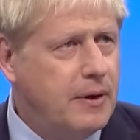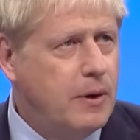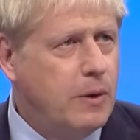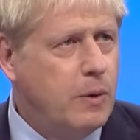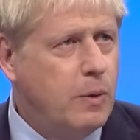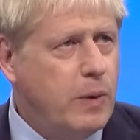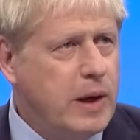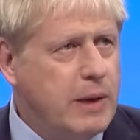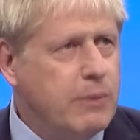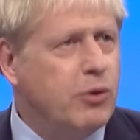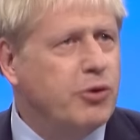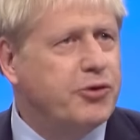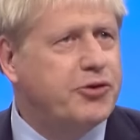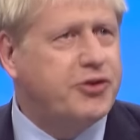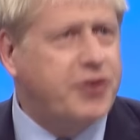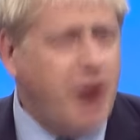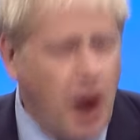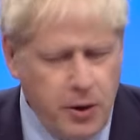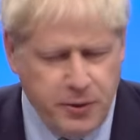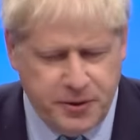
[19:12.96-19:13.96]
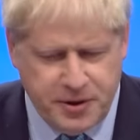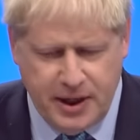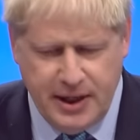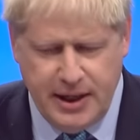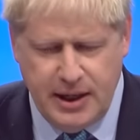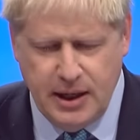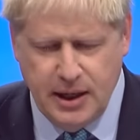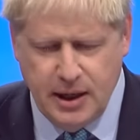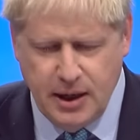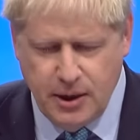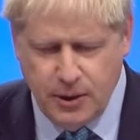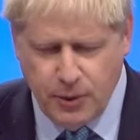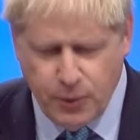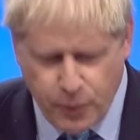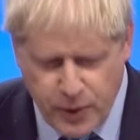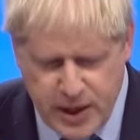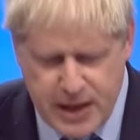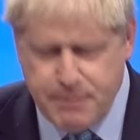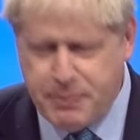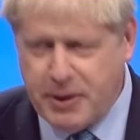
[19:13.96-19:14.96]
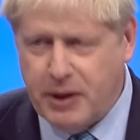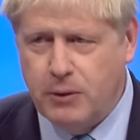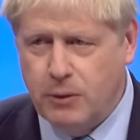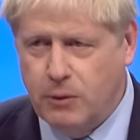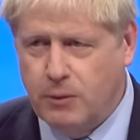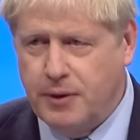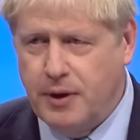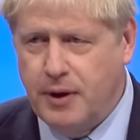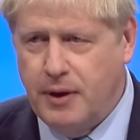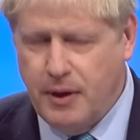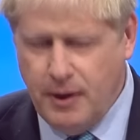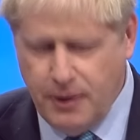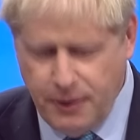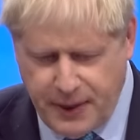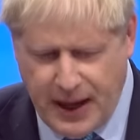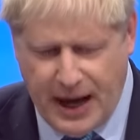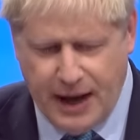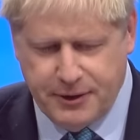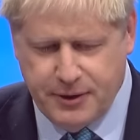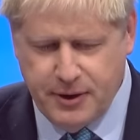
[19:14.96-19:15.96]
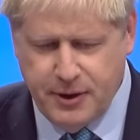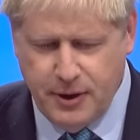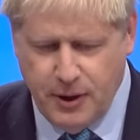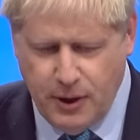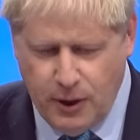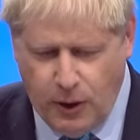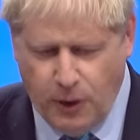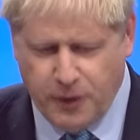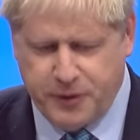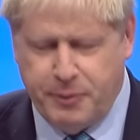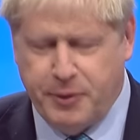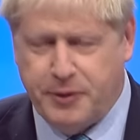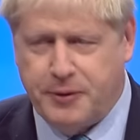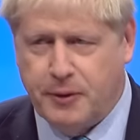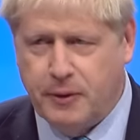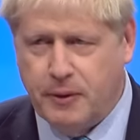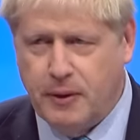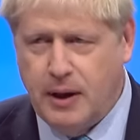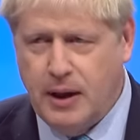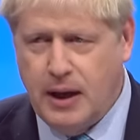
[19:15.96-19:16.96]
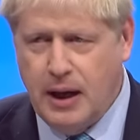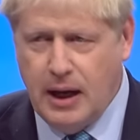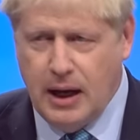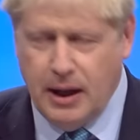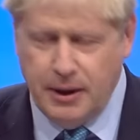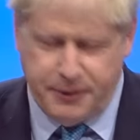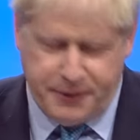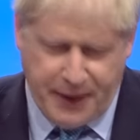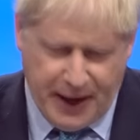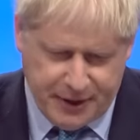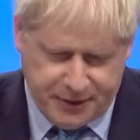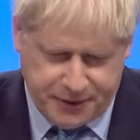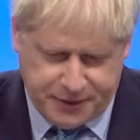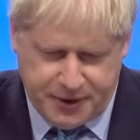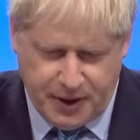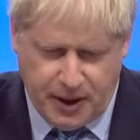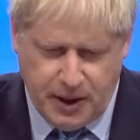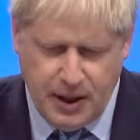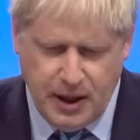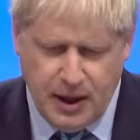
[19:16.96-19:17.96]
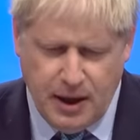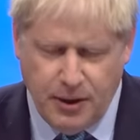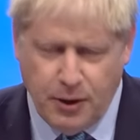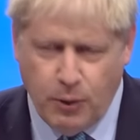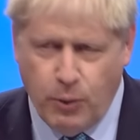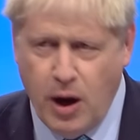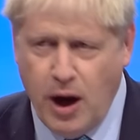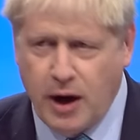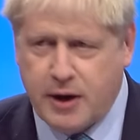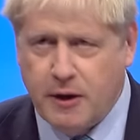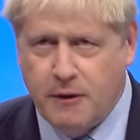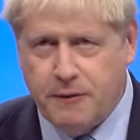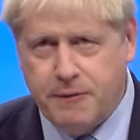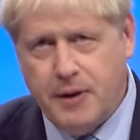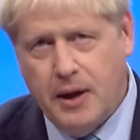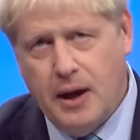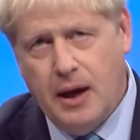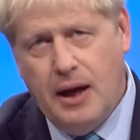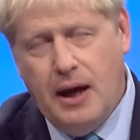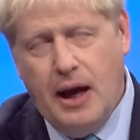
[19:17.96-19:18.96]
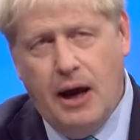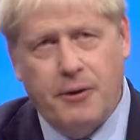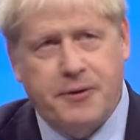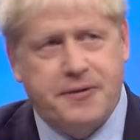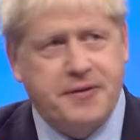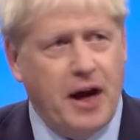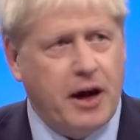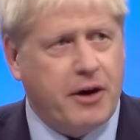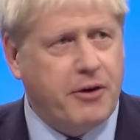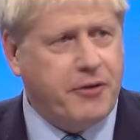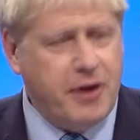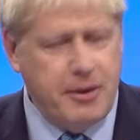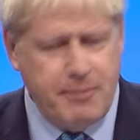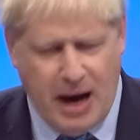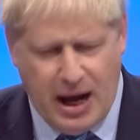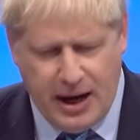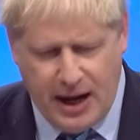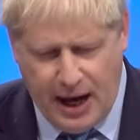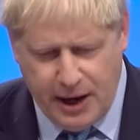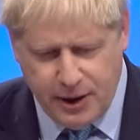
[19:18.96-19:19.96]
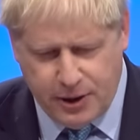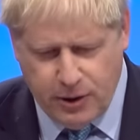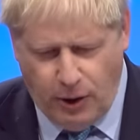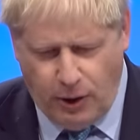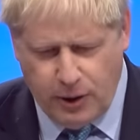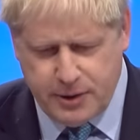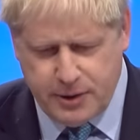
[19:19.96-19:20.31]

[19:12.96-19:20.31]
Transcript: we will totally rebuild that hospital. And thanks to the work of Health Secretary Matt Hancock,